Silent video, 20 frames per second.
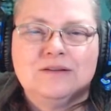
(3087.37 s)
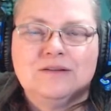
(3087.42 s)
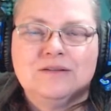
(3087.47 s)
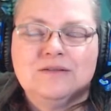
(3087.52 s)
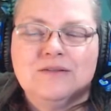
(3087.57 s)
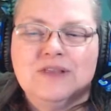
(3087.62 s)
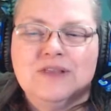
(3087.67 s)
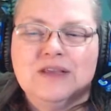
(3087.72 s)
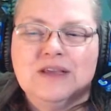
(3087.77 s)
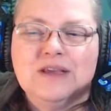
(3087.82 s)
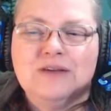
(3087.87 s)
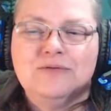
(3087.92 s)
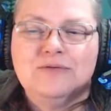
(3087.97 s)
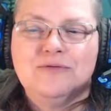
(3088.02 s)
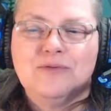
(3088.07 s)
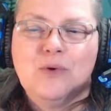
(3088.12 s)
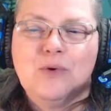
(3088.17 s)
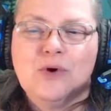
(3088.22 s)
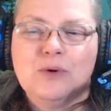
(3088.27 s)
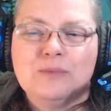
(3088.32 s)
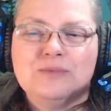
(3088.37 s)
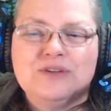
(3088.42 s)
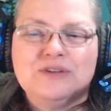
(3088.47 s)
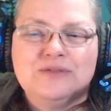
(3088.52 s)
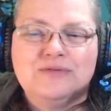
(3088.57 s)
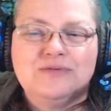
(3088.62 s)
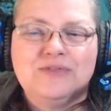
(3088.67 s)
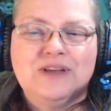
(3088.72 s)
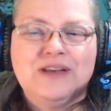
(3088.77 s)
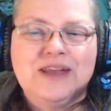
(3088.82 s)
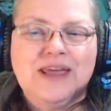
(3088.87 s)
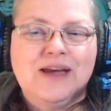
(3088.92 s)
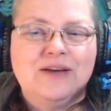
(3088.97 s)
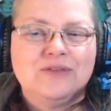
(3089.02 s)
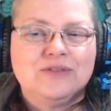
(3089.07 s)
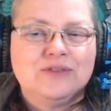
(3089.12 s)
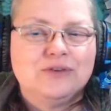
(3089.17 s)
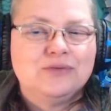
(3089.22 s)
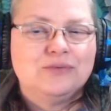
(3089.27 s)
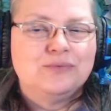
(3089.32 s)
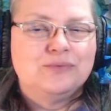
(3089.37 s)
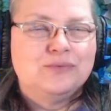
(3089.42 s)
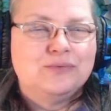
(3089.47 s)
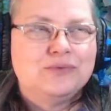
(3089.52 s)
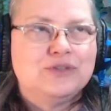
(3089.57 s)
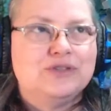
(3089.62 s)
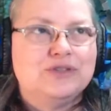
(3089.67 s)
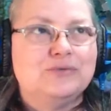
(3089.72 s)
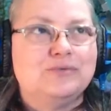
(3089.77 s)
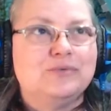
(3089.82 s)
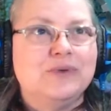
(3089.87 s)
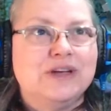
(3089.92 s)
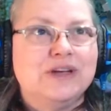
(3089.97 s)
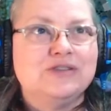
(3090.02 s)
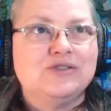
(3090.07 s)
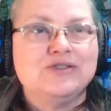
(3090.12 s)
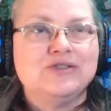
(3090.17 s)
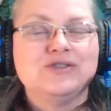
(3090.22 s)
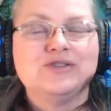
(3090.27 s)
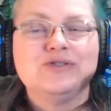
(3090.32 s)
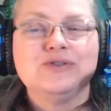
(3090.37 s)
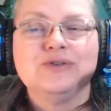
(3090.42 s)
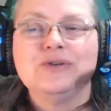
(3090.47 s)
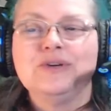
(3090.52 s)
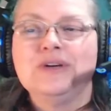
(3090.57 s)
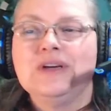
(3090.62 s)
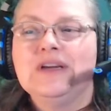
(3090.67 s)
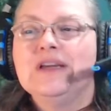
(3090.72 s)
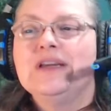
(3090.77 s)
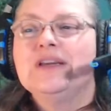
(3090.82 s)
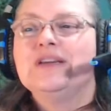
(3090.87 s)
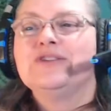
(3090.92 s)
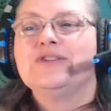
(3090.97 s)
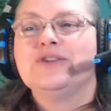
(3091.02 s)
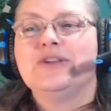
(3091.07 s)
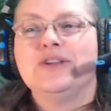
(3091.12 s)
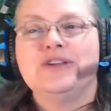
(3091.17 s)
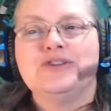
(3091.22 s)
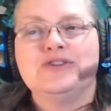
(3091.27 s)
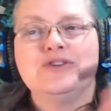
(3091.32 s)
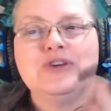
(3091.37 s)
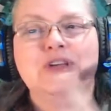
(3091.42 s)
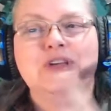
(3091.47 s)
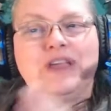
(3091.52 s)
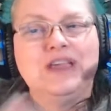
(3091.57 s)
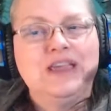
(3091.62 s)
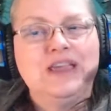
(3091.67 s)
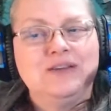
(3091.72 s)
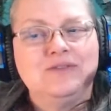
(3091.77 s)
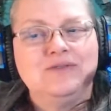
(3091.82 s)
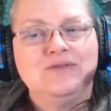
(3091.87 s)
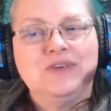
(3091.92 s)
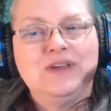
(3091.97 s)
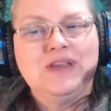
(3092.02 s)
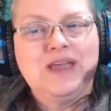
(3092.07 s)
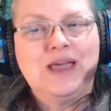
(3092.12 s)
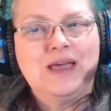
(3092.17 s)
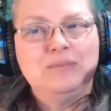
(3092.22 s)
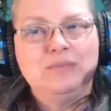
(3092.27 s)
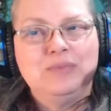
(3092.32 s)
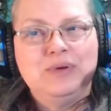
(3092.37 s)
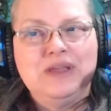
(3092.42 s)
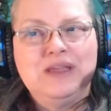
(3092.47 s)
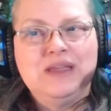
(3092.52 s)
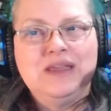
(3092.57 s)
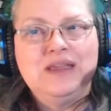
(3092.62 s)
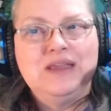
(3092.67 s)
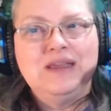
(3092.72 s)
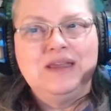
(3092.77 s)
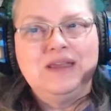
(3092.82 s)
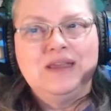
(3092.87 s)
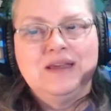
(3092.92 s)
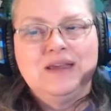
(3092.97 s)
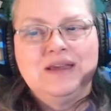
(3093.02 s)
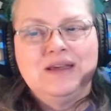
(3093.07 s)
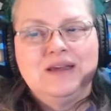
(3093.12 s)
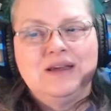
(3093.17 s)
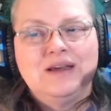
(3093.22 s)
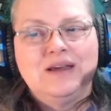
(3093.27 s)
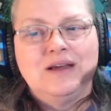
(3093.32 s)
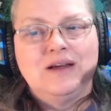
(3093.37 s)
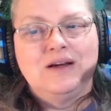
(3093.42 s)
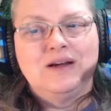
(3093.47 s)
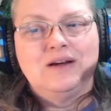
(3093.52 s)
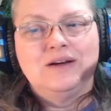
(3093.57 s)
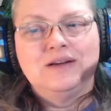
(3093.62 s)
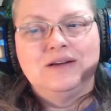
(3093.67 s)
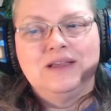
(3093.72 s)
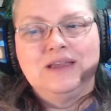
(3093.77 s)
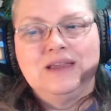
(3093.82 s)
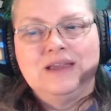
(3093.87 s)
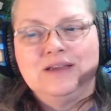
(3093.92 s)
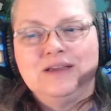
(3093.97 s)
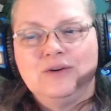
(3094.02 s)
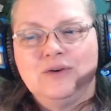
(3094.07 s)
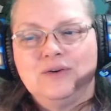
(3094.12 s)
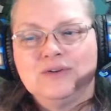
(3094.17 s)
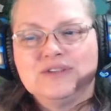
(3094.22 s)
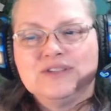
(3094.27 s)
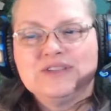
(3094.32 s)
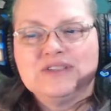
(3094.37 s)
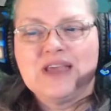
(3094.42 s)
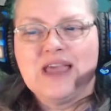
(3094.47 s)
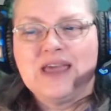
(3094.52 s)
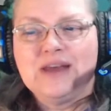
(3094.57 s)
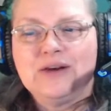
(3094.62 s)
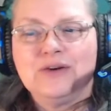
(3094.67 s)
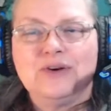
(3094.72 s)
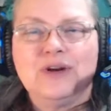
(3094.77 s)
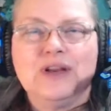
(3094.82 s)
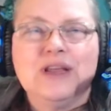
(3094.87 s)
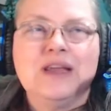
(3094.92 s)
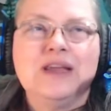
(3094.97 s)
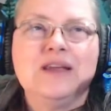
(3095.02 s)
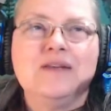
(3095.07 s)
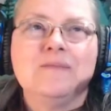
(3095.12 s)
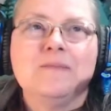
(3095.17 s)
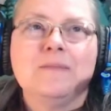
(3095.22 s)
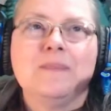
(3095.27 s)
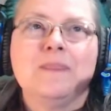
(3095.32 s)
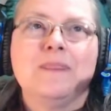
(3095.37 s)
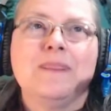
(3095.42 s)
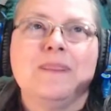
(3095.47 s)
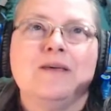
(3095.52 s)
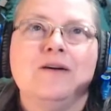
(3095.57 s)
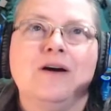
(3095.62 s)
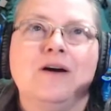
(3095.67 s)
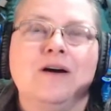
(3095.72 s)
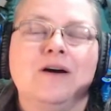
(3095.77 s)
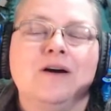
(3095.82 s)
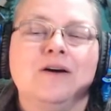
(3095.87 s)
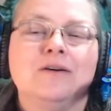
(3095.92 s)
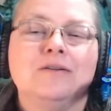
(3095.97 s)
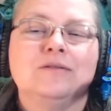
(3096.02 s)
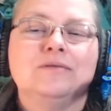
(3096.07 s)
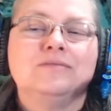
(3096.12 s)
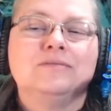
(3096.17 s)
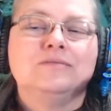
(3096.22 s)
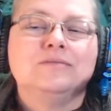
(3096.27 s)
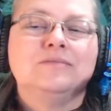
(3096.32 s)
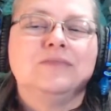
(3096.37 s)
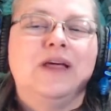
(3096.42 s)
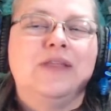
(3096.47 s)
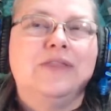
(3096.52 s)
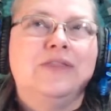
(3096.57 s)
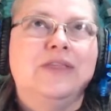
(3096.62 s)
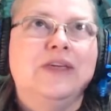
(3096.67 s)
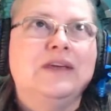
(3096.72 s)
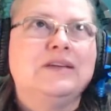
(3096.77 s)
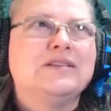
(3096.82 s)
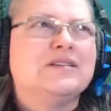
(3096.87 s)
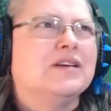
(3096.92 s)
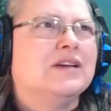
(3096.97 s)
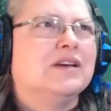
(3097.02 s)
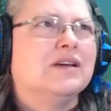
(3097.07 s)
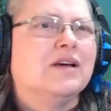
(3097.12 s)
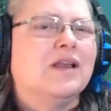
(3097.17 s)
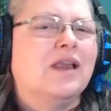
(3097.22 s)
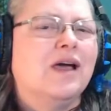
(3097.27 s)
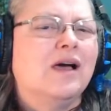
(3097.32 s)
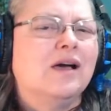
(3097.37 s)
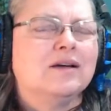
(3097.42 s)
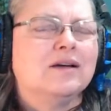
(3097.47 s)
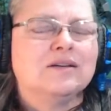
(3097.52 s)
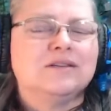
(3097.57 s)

the form to fill out to register so that you can get VIP in on Saturday, uh, I think 10 o'clock.